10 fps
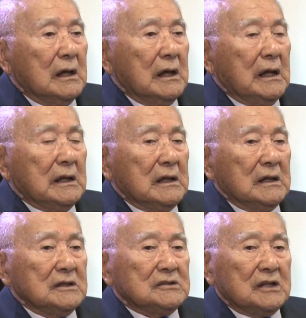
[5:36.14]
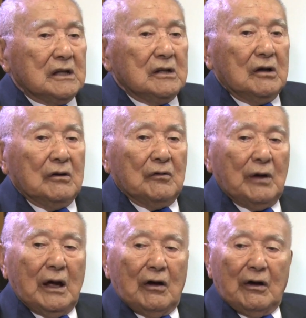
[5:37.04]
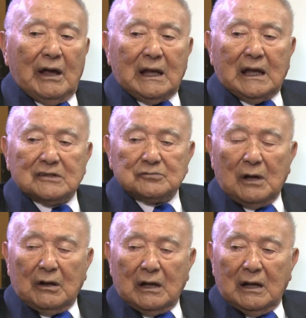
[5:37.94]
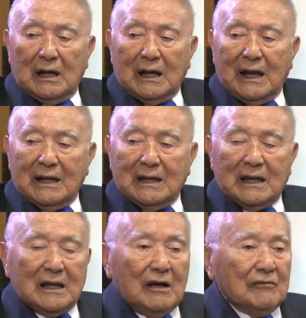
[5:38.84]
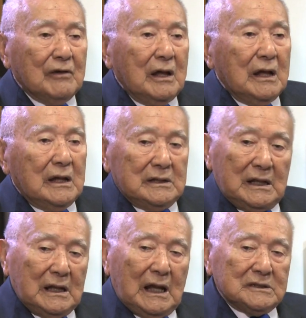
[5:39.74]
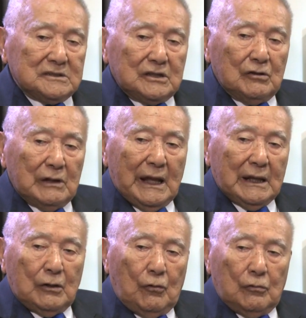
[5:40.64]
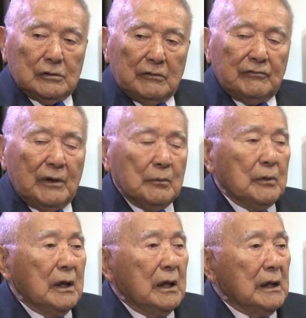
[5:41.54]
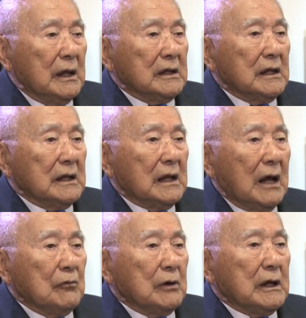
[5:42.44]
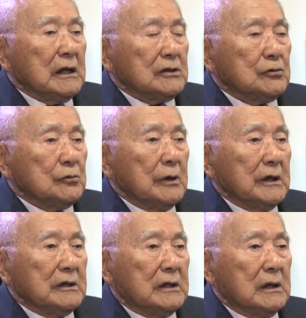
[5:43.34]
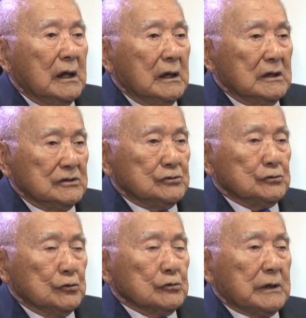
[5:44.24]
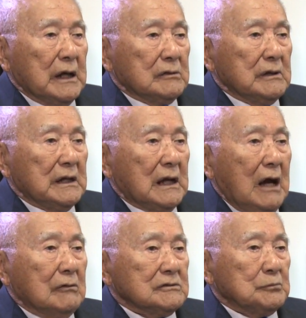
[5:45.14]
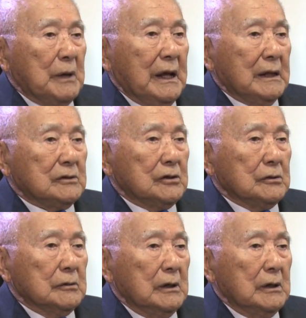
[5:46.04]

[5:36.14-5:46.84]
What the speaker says: And he said, oh, well, I guess I had enough. Then I still had hold of him. And then I went into a judo technique. I was mad, too.